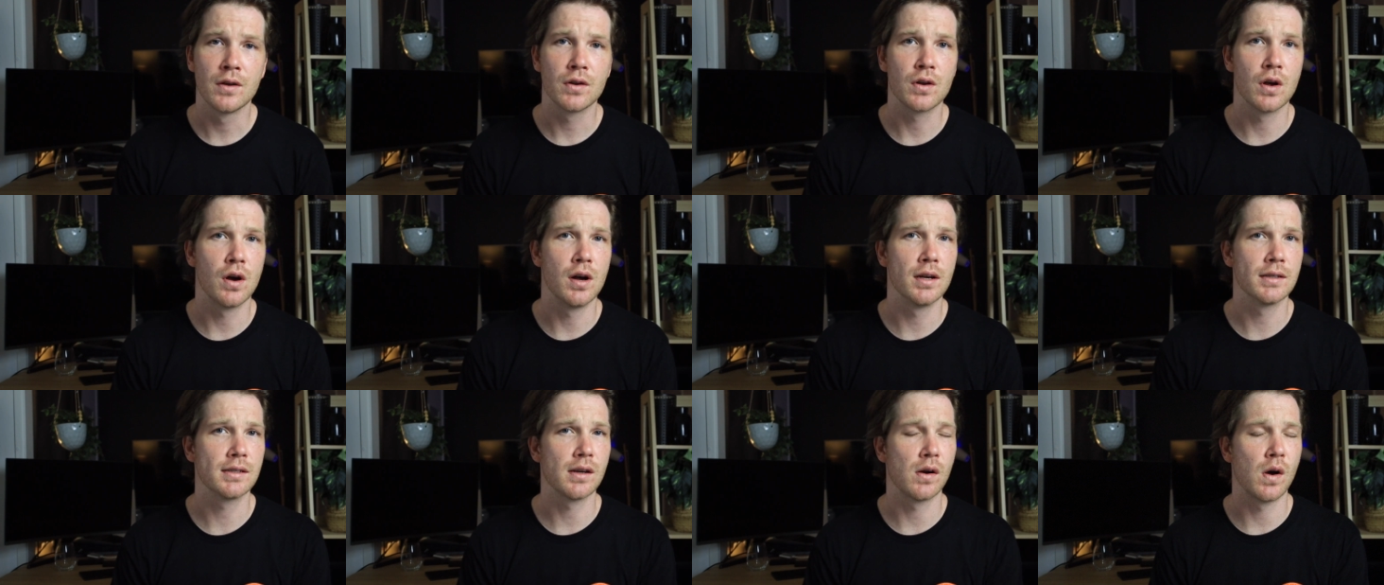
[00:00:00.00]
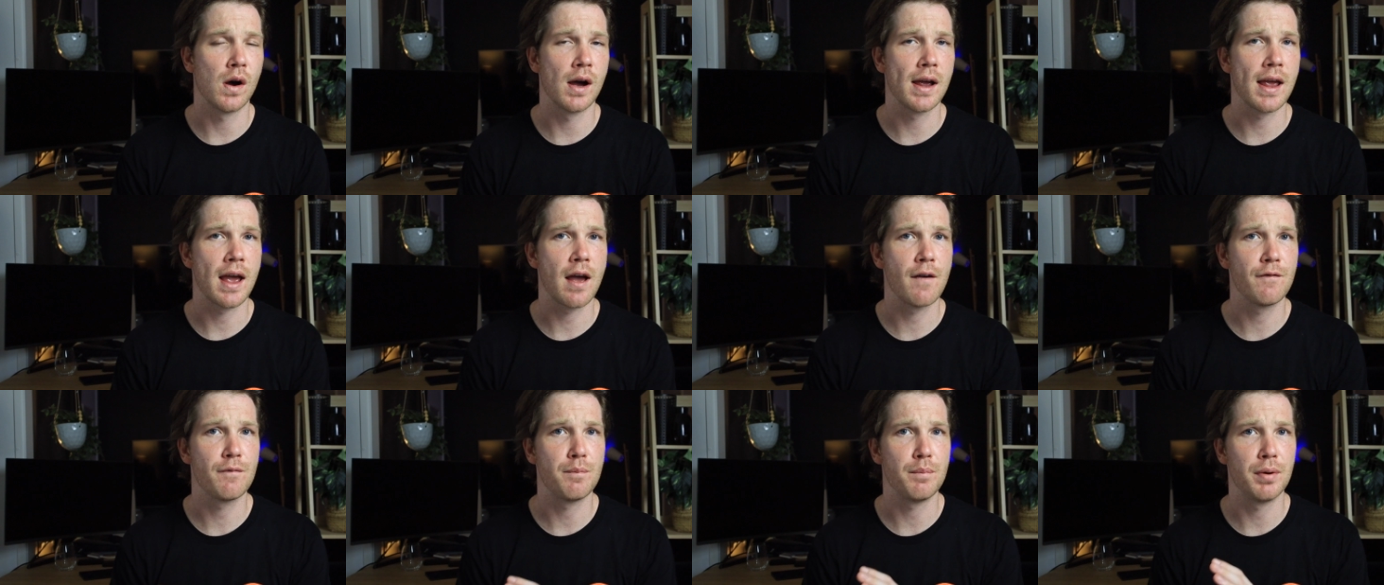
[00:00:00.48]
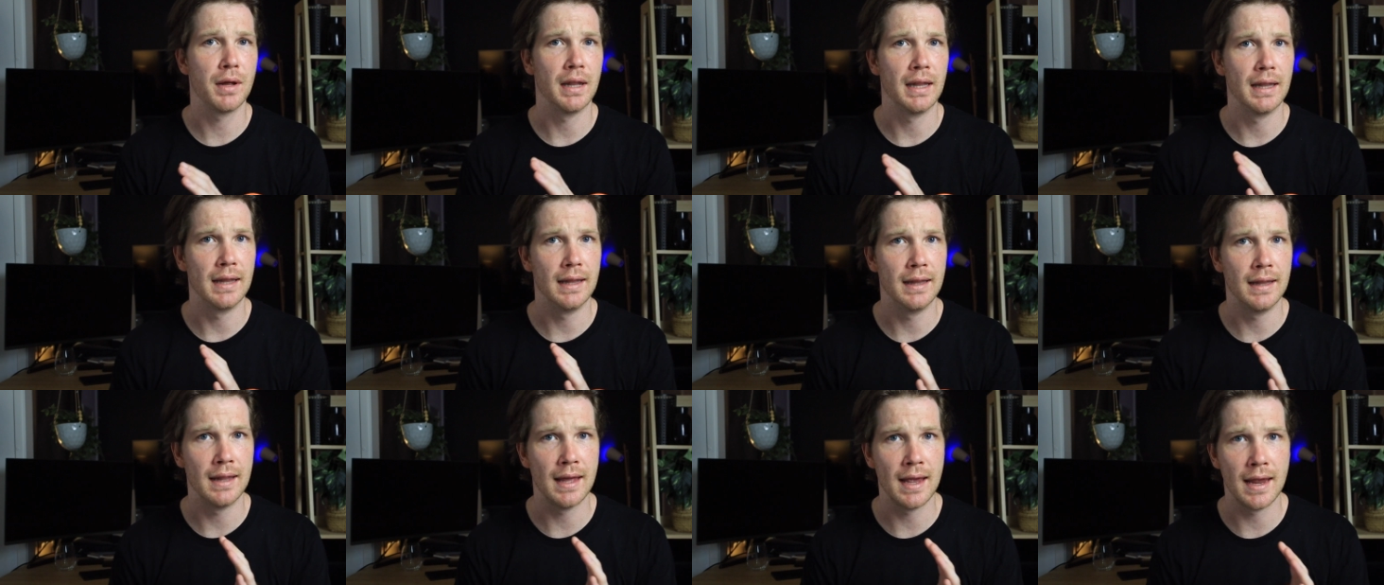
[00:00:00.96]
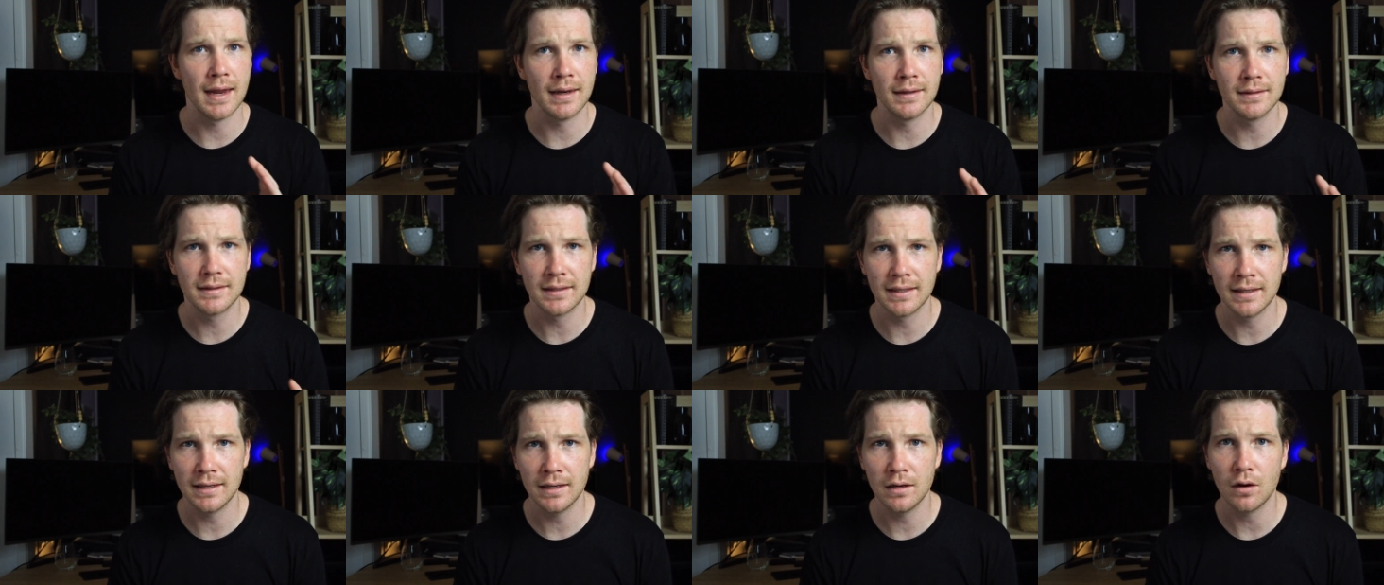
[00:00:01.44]
guys, I have
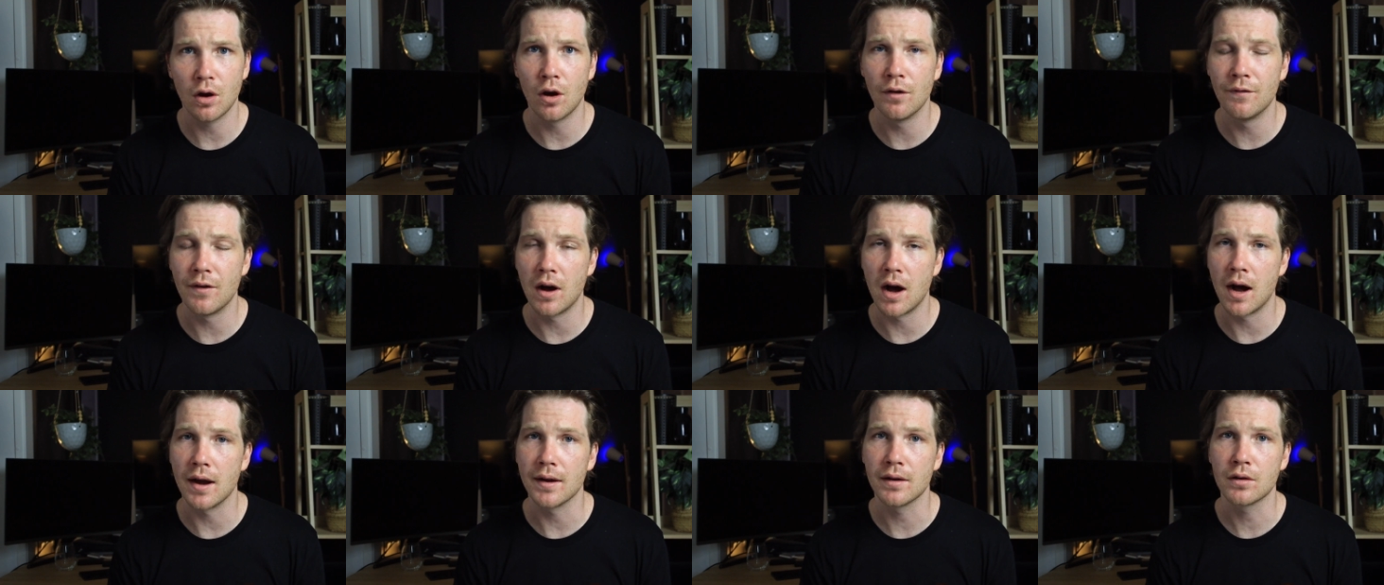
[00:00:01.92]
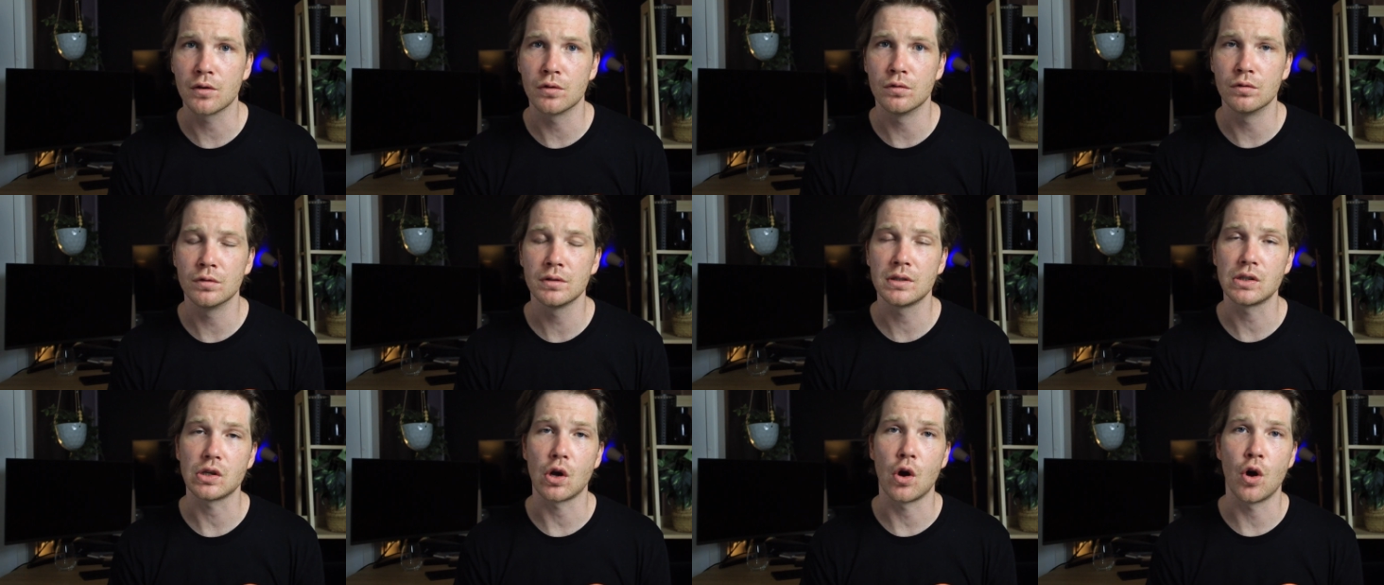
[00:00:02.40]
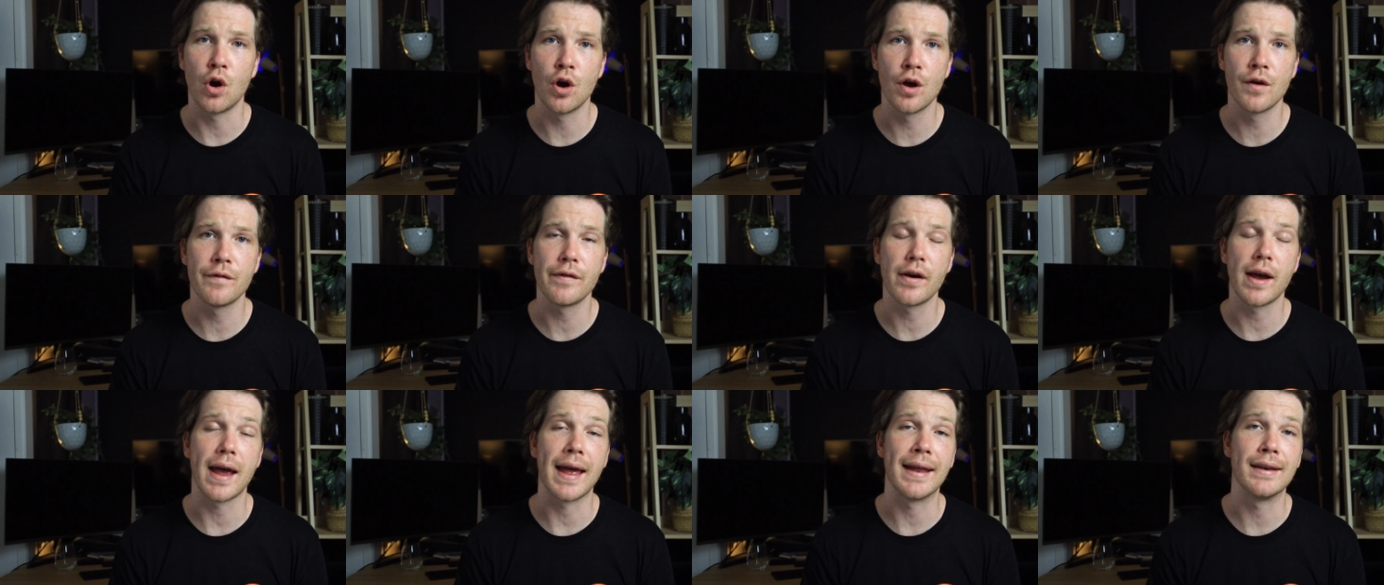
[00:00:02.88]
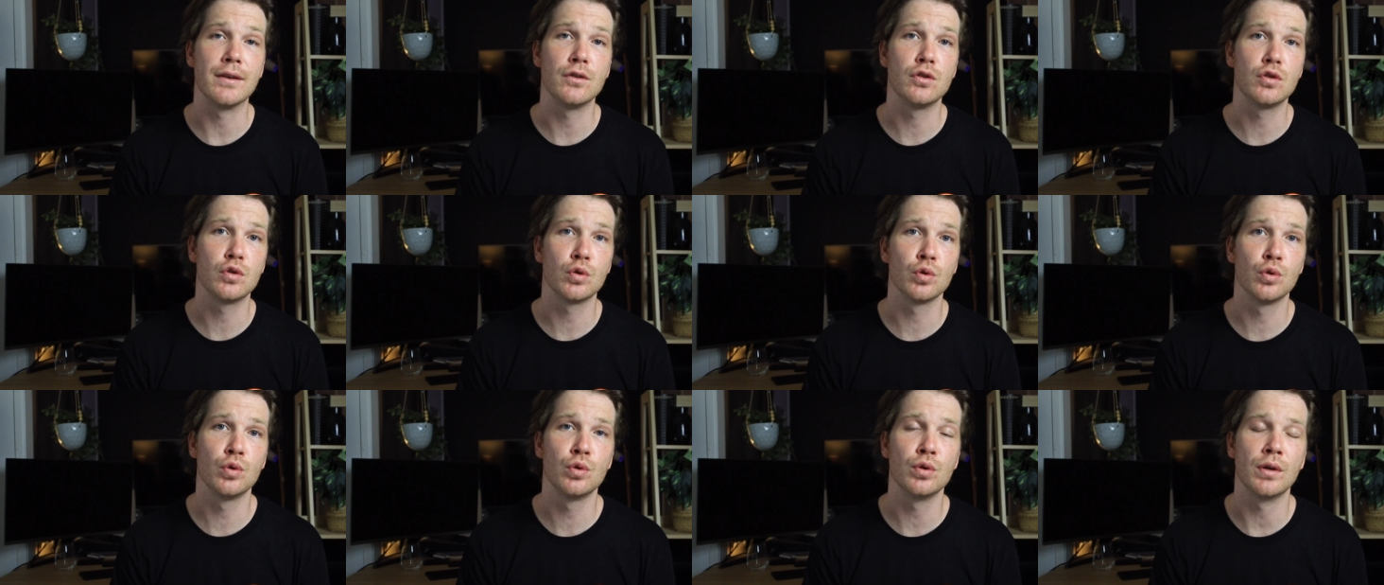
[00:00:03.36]
plenty of articles over at
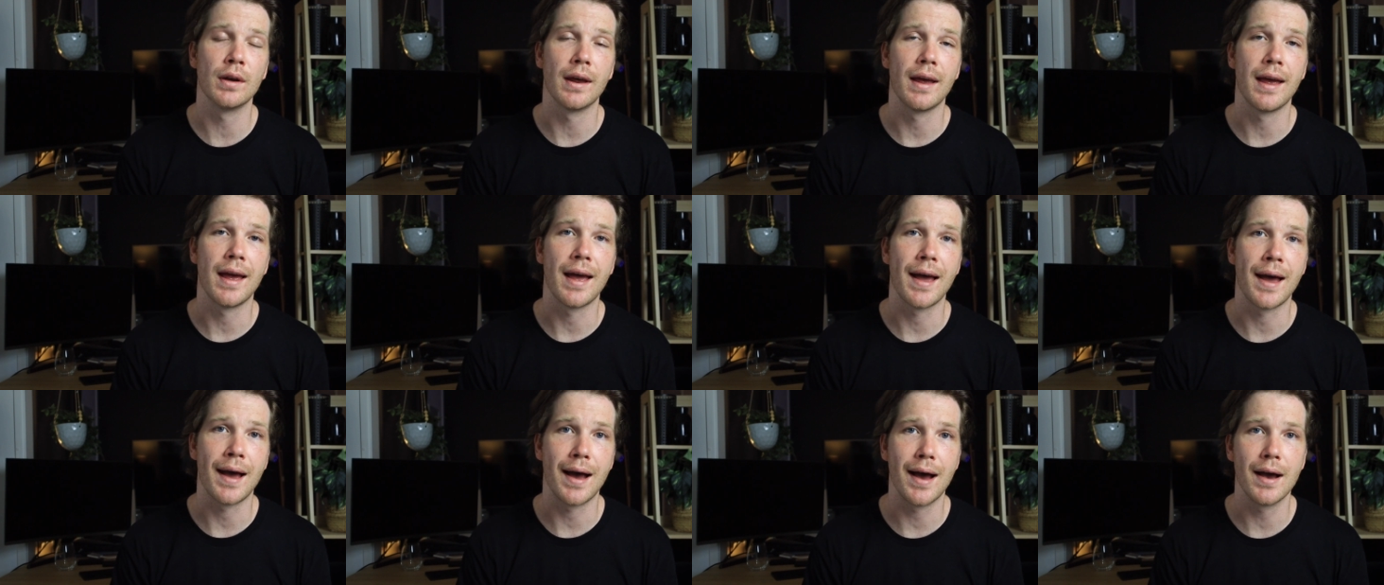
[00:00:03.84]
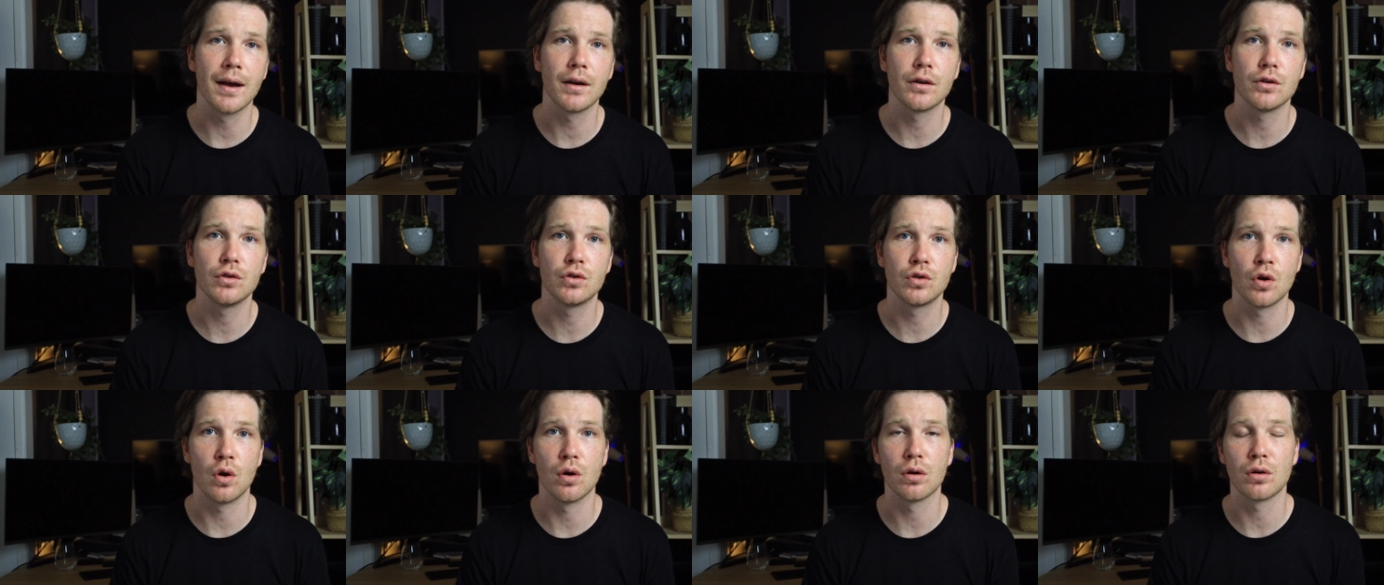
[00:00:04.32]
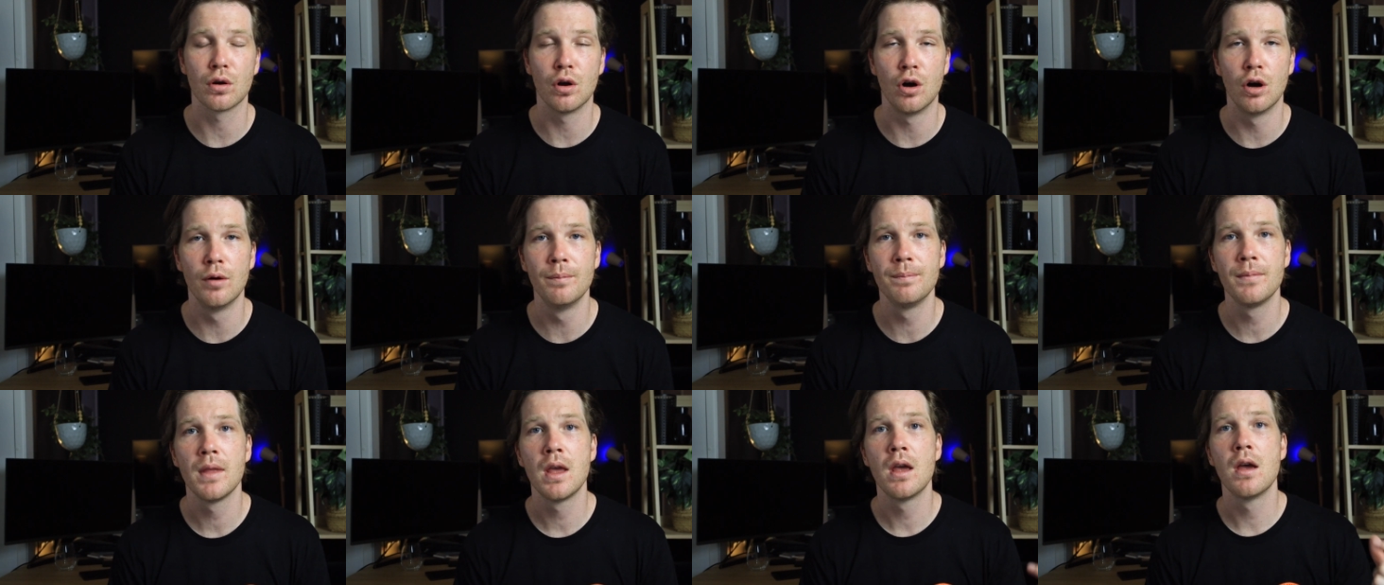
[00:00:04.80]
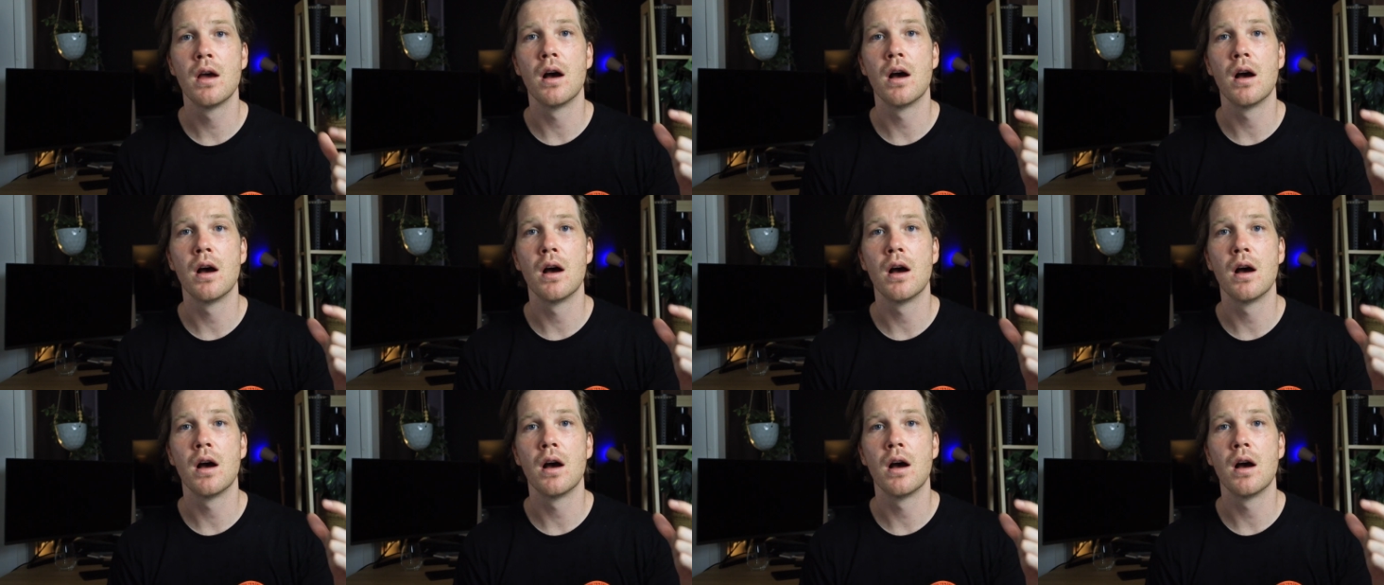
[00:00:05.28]
dudehack.com.